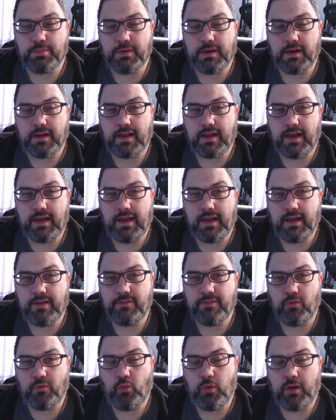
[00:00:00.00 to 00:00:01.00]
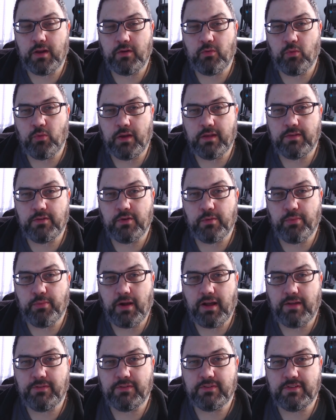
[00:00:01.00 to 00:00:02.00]
but I haven't went and read their
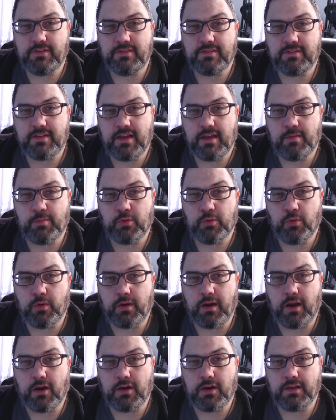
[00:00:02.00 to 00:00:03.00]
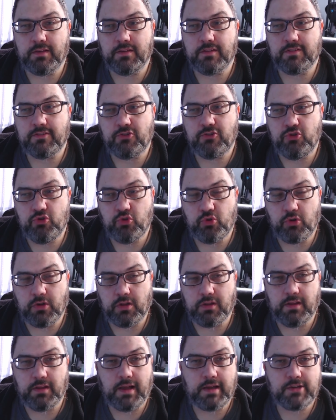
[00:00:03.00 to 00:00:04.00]
privacy statement regarding this new
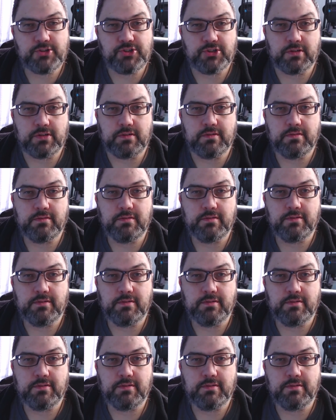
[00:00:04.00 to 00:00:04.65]
collection